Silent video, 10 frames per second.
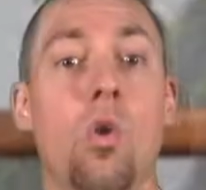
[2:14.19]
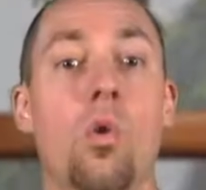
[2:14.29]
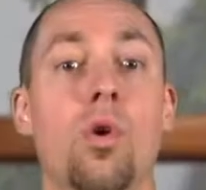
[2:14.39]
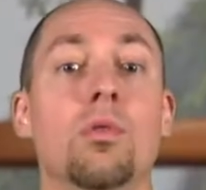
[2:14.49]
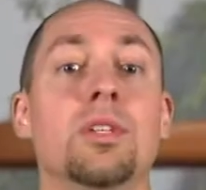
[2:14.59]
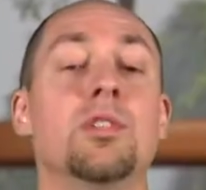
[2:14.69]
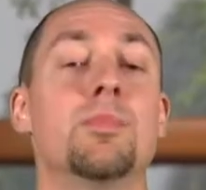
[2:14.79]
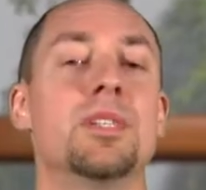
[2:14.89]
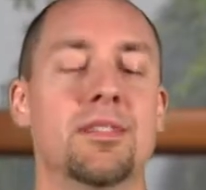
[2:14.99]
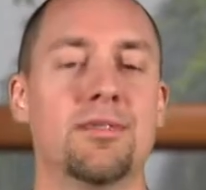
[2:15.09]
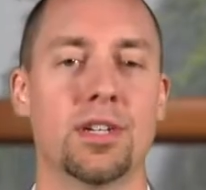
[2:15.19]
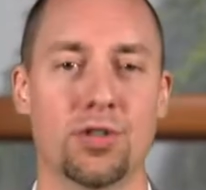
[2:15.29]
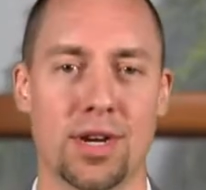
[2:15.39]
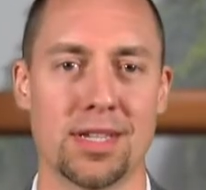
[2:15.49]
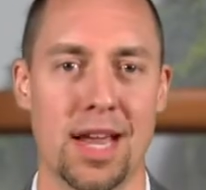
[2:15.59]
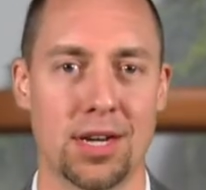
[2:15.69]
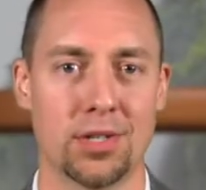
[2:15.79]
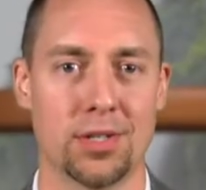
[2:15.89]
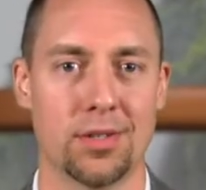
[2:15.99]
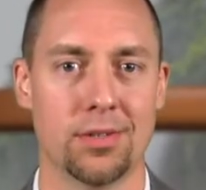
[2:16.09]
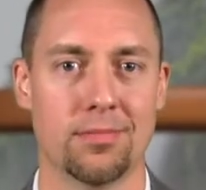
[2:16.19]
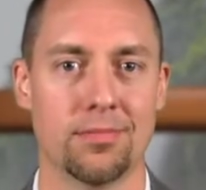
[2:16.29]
or only specific transactions.